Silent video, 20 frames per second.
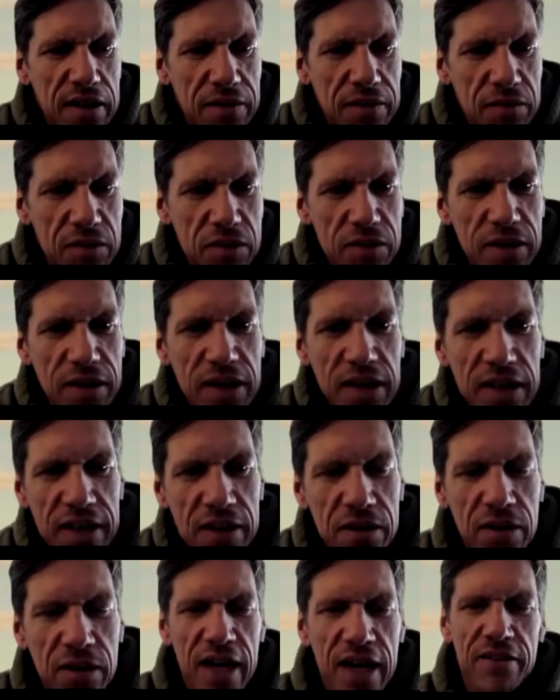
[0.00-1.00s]

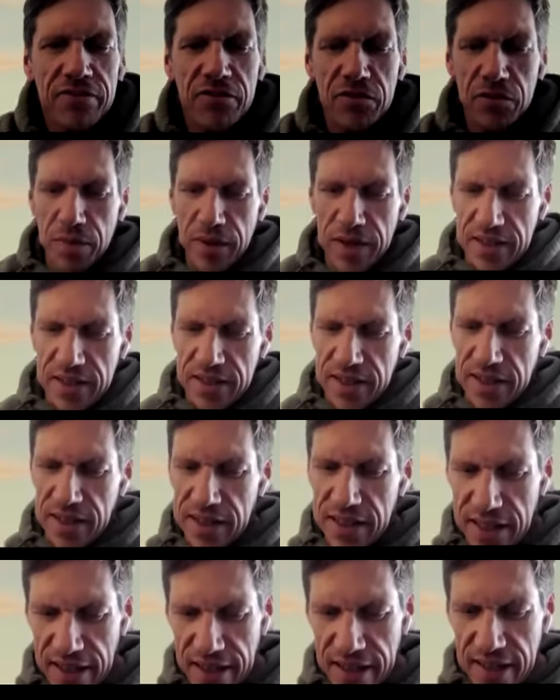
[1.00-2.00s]
struggling, or have to basically
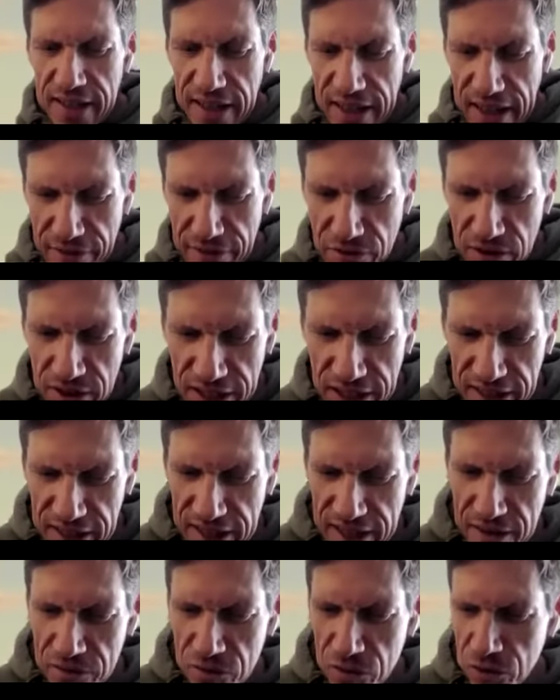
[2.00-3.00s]
take
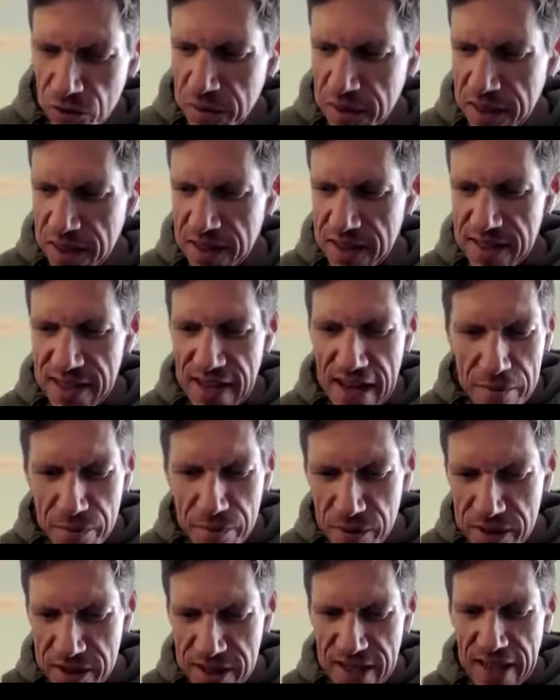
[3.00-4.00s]
their rumen
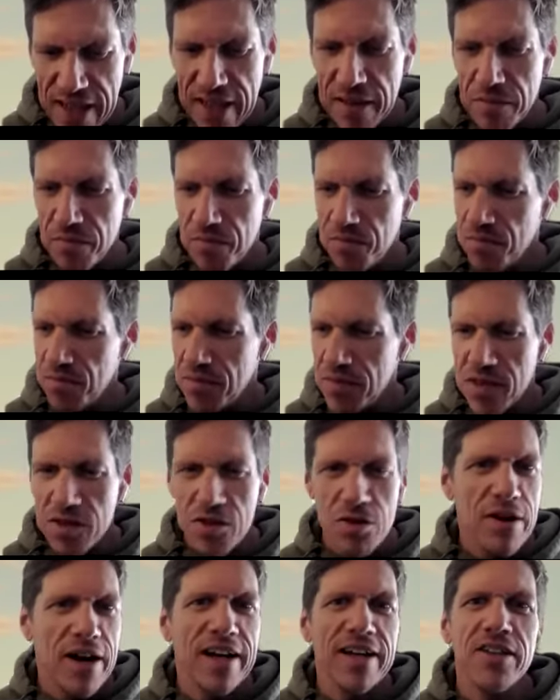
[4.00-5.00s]
samples and
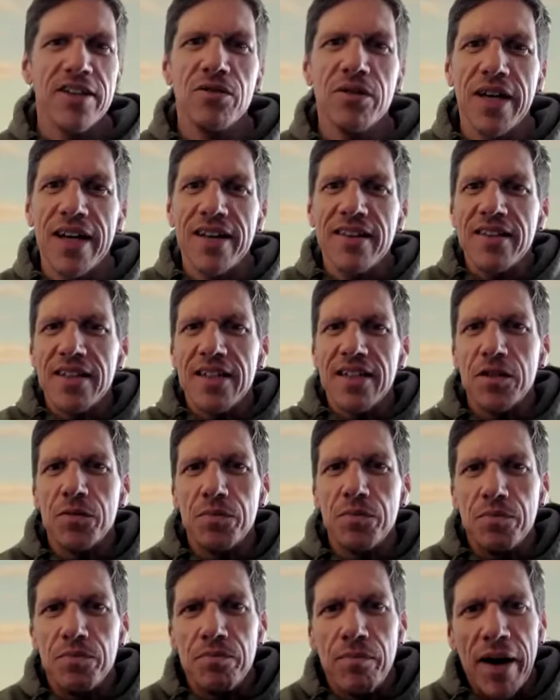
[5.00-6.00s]
try to get these
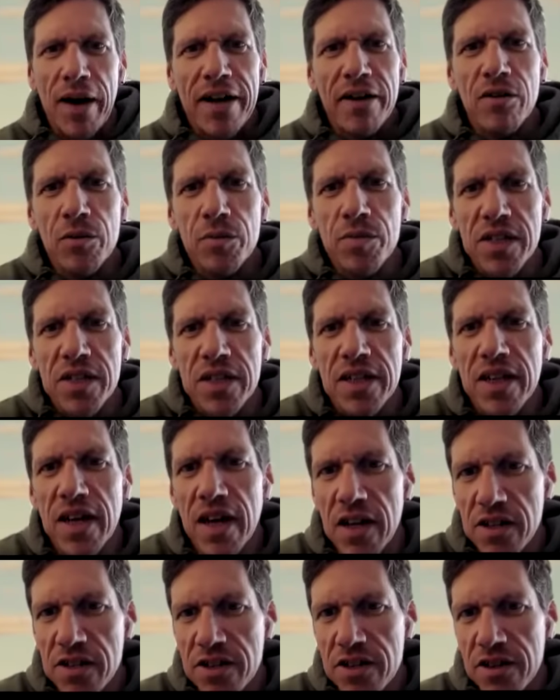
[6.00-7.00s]
microbes in
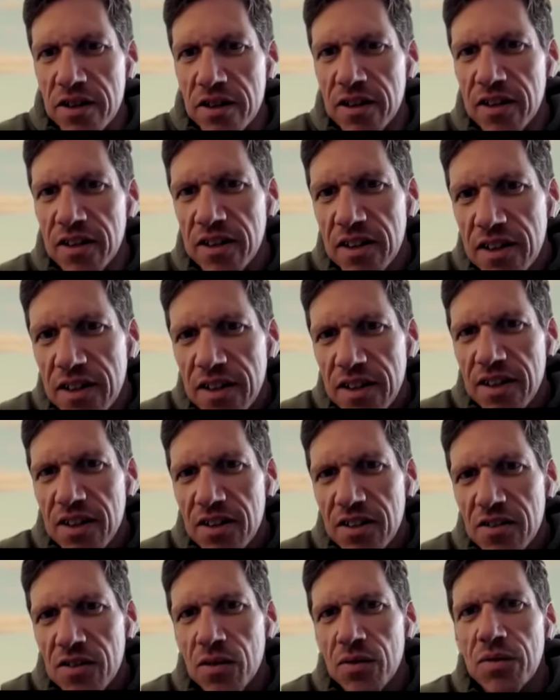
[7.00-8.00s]
culture.
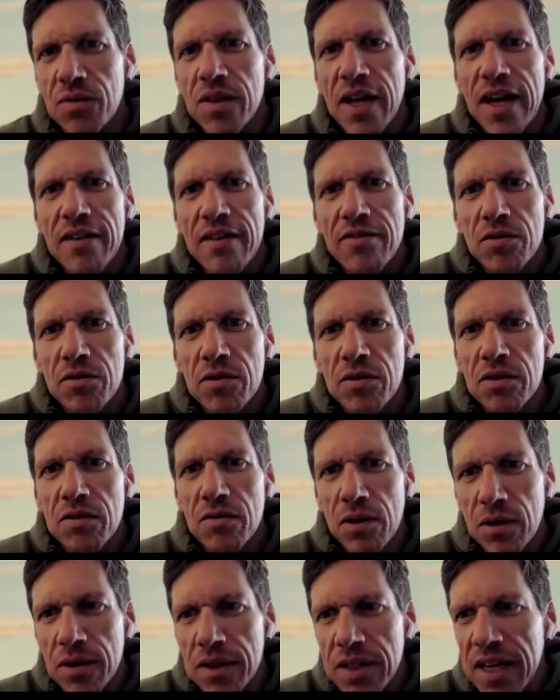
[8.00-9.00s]
So they have to
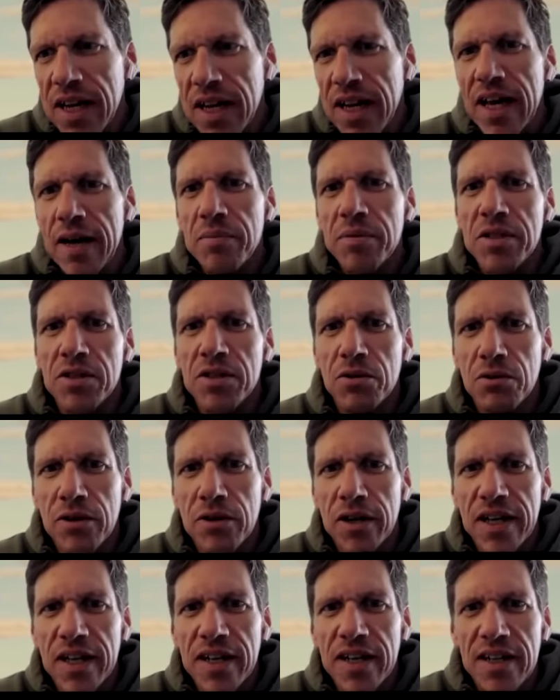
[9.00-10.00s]
grow in a
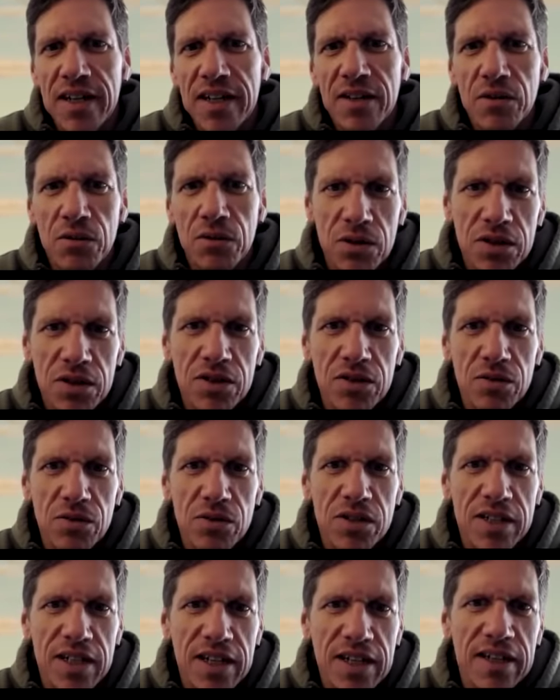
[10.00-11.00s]
laboratory in order to
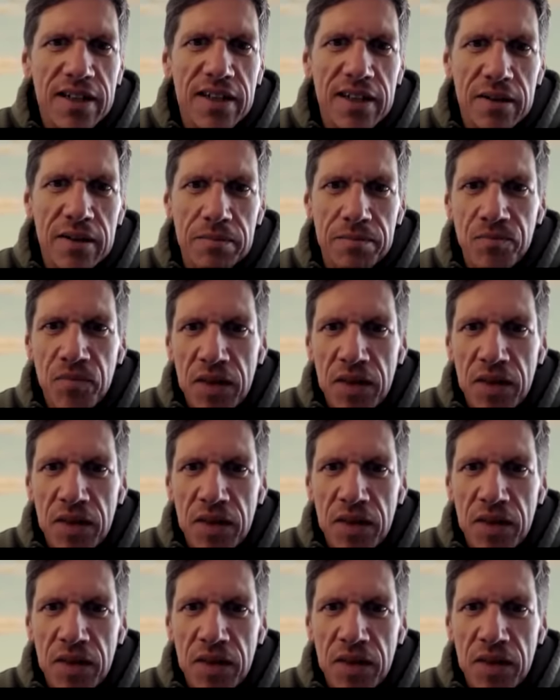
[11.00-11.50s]
study them.